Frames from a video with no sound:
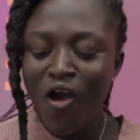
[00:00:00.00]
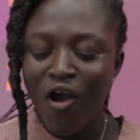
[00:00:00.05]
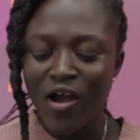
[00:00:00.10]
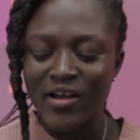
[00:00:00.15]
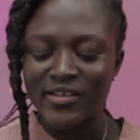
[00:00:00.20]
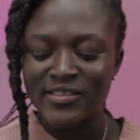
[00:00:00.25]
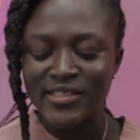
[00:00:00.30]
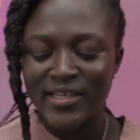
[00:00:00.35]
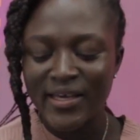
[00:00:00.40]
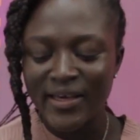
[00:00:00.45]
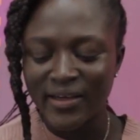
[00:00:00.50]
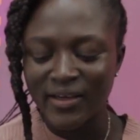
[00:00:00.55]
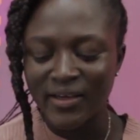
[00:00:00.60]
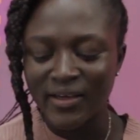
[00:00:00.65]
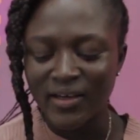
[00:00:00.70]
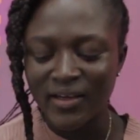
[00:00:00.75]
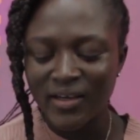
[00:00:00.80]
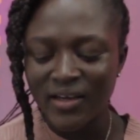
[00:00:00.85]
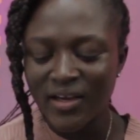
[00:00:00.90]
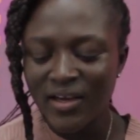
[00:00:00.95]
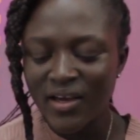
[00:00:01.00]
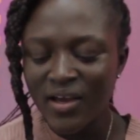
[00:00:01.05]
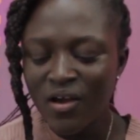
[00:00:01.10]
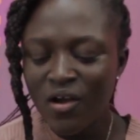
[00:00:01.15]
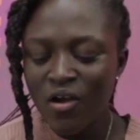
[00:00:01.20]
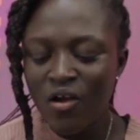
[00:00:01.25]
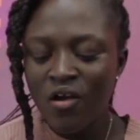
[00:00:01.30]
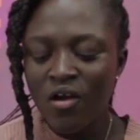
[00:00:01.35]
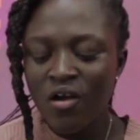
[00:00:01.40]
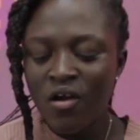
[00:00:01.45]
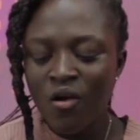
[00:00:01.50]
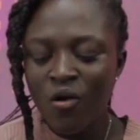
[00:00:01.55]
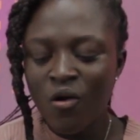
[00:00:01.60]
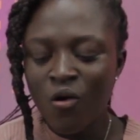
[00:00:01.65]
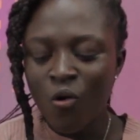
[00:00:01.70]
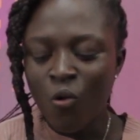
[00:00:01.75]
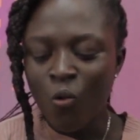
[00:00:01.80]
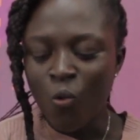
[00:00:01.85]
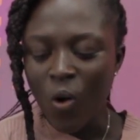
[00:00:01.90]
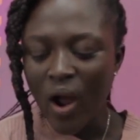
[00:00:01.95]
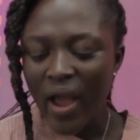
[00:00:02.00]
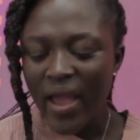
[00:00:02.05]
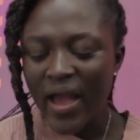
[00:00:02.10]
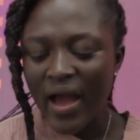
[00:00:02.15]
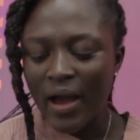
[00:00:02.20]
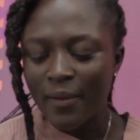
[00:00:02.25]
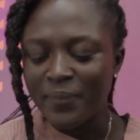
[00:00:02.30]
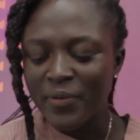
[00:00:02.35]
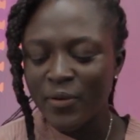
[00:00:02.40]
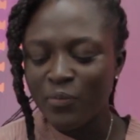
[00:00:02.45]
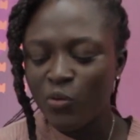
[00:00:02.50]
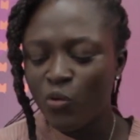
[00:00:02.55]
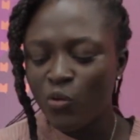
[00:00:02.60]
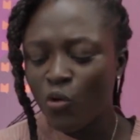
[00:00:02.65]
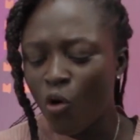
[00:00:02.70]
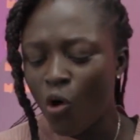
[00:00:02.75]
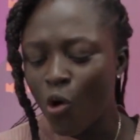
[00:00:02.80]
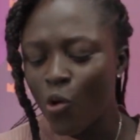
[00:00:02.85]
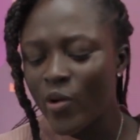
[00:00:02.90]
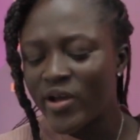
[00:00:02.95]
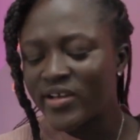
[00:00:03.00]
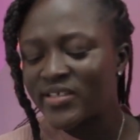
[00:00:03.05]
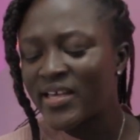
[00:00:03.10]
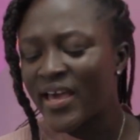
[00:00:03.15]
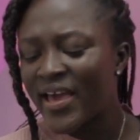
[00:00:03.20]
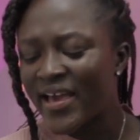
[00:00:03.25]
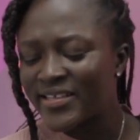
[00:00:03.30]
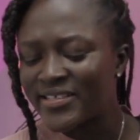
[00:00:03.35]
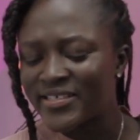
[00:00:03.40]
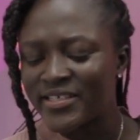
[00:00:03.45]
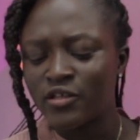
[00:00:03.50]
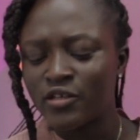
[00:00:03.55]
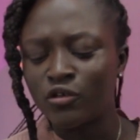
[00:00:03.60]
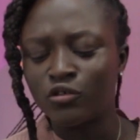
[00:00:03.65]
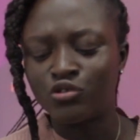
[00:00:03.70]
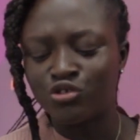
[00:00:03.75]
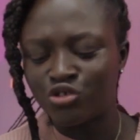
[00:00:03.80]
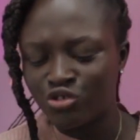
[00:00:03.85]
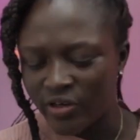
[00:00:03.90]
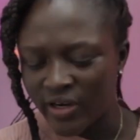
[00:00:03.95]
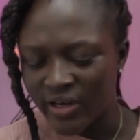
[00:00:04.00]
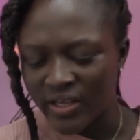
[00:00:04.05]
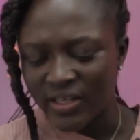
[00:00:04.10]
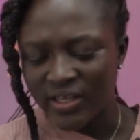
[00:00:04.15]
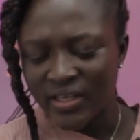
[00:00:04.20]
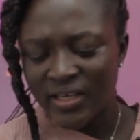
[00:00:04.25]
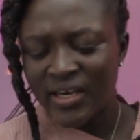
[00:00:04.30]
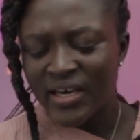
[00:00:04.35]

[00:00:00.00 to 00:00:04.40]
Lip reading: I say, why are people always hating on Drake?